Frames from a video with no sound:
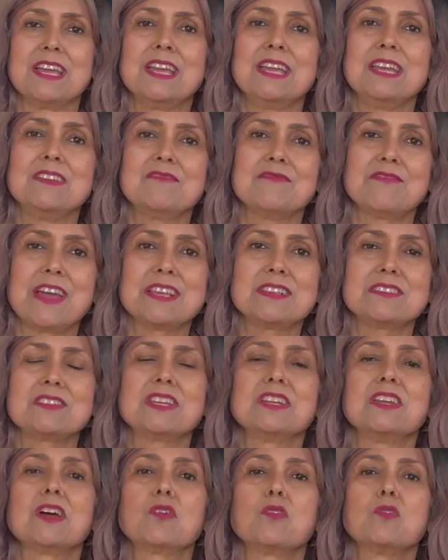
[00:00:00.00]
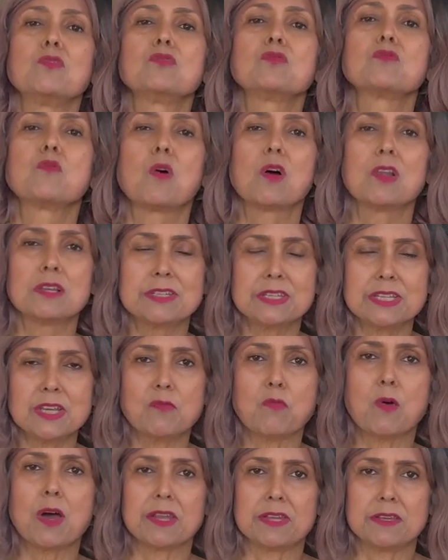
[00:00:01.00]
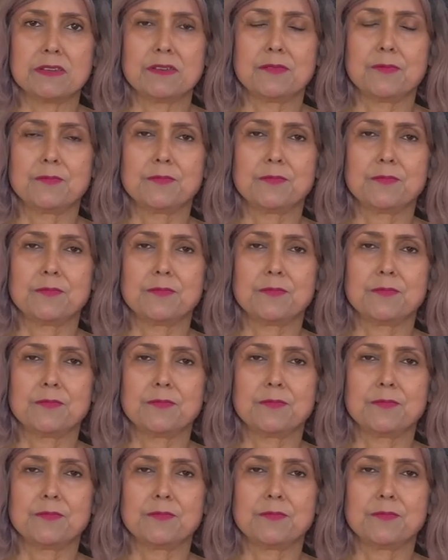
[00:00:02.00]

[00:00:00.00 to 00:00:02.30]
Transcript: invest in a good quality one.